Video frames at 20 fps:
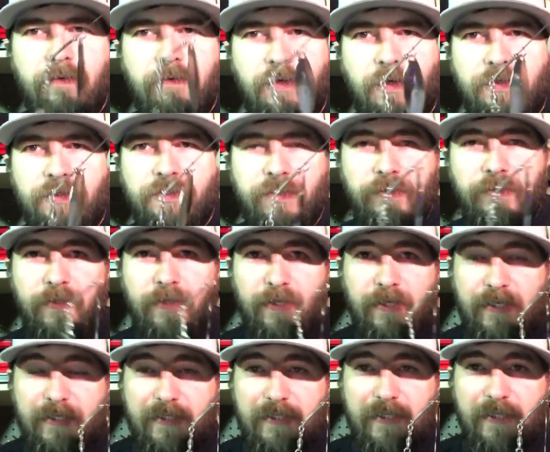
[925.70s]
y'all see
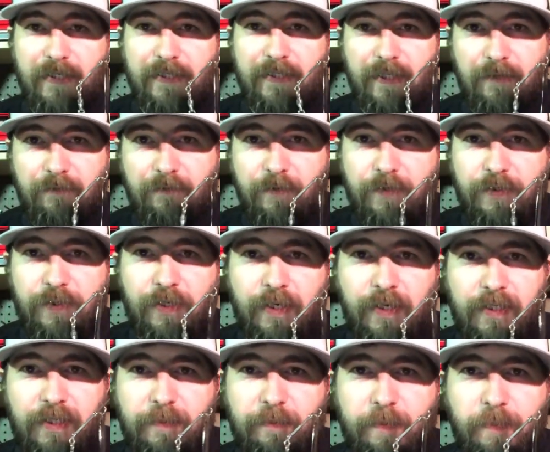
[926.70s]
the East Tennessee Fishing
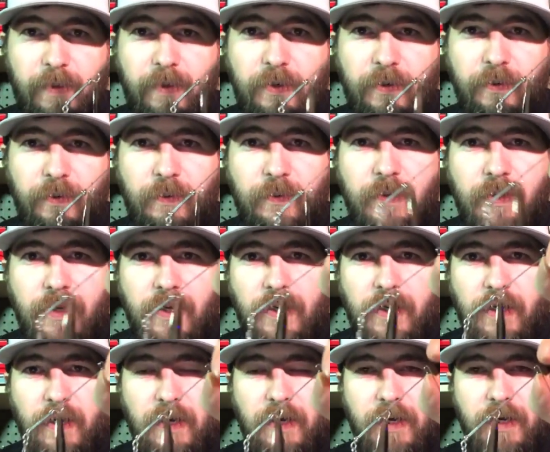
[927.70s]
Expo.
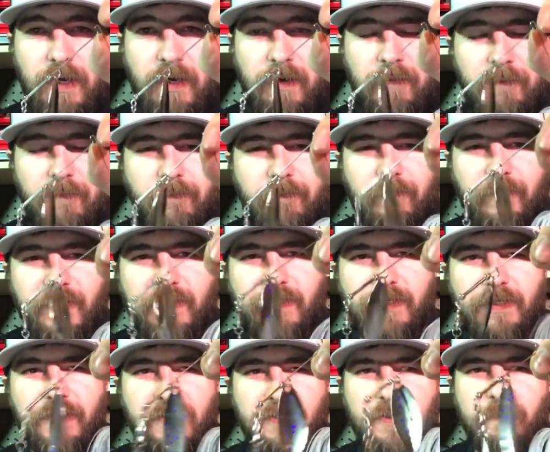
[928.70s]
This
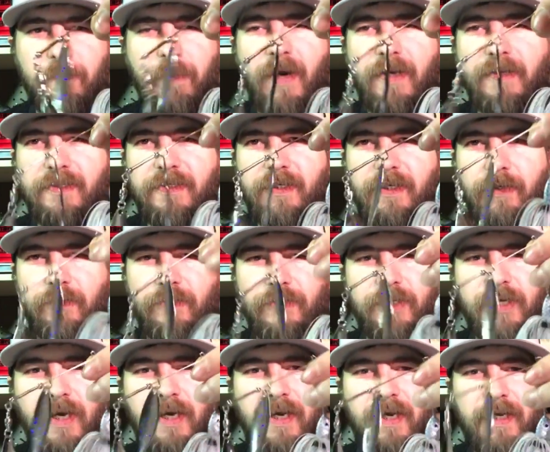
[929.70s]
is a spot sticker
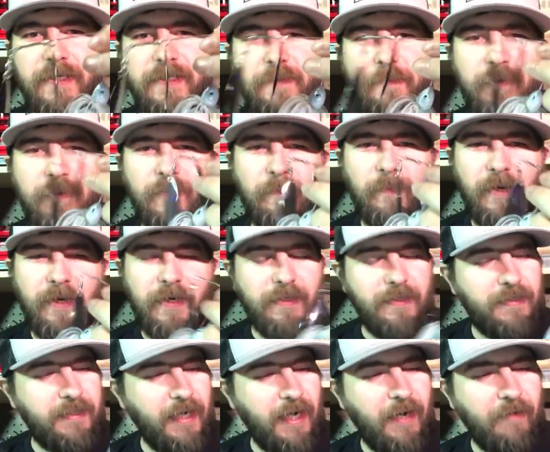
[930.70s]
shad head spinner bait.
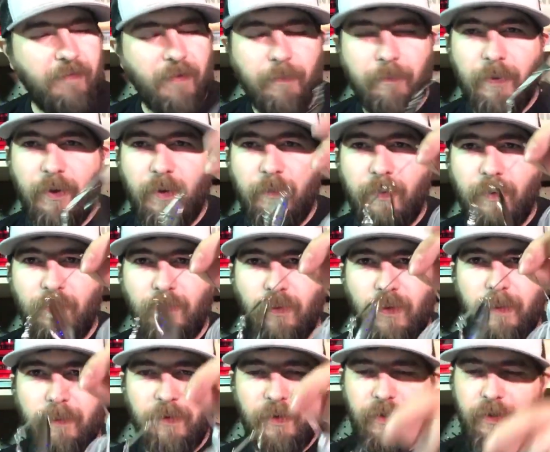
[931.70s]
It's kind of a purple
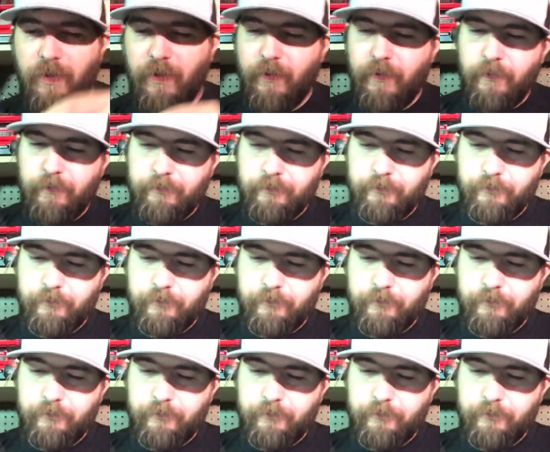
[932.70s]
glimmer color.